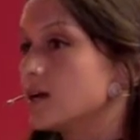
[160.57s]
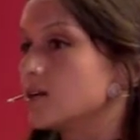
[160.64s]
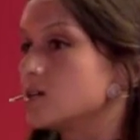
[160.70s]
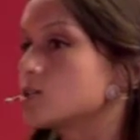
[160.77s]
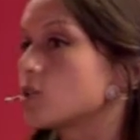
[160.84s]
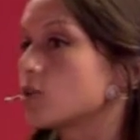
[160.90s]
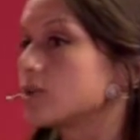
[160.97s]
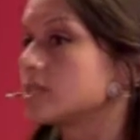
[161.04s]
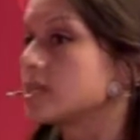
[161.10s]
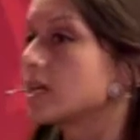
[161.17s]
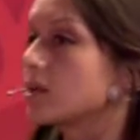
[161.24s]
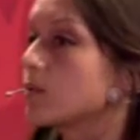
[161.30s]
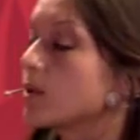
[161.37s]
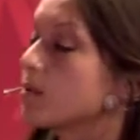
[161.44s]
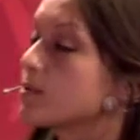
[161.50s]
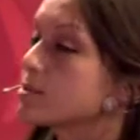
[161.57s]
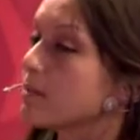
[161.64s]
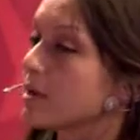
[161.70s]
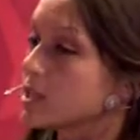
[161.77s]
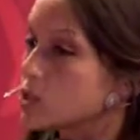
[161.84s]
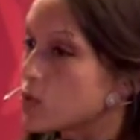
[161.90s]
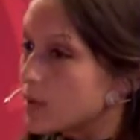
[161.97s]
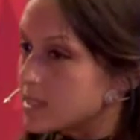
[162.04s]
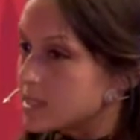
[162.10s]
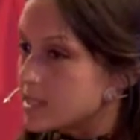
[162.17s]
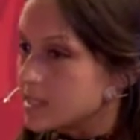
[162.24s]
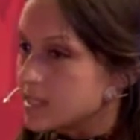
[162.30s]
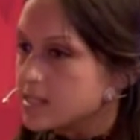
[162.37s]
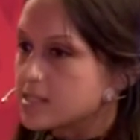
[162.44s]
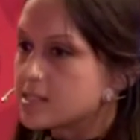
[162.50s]
storytelling when I was in my
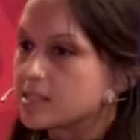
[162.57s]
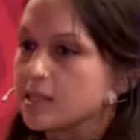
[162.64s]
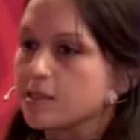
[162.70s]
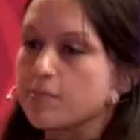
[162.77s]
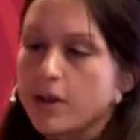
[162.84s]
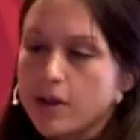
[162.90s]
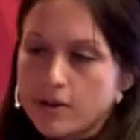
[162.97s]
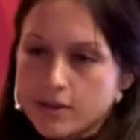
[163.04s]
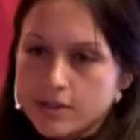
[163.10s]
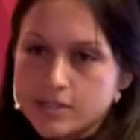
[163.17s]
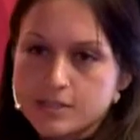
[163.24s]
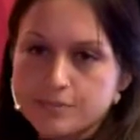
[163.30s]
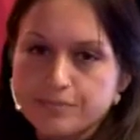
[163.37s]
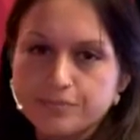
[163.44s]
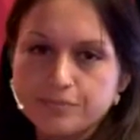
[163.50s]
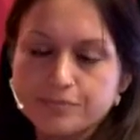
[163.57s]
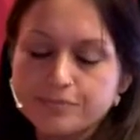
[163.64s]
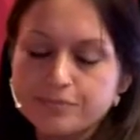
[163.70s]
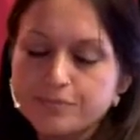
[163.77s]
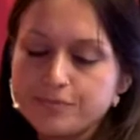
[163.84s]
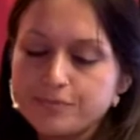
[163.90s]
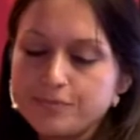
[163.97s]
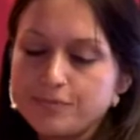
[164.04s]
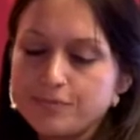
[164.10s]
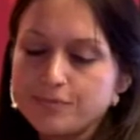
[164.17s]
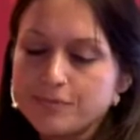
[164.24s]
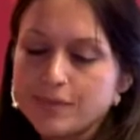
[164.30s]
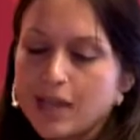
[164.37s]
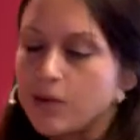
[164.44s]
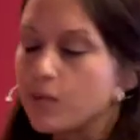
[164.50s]
20s in Paris.
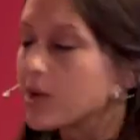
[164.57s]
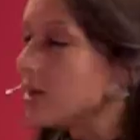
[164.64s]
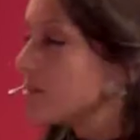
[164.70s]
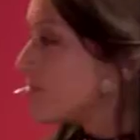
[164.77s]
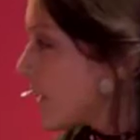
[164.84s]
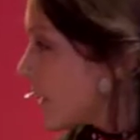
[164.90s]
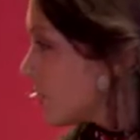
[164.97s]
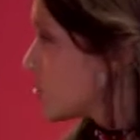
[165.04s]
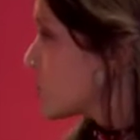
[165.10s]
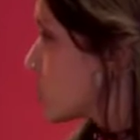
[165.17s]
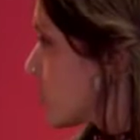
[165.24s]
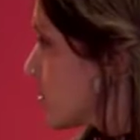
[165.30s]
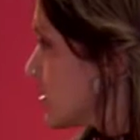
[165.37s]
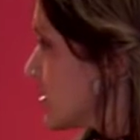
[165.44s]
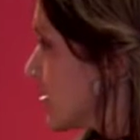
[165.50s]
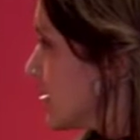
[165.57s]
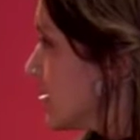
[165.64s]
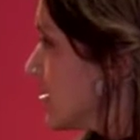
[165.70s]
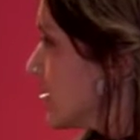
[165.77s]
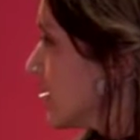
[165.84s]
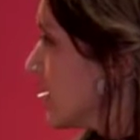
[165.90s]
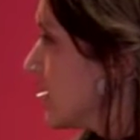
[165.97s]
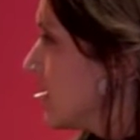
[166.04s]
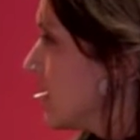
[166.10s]
And when I found storytelling,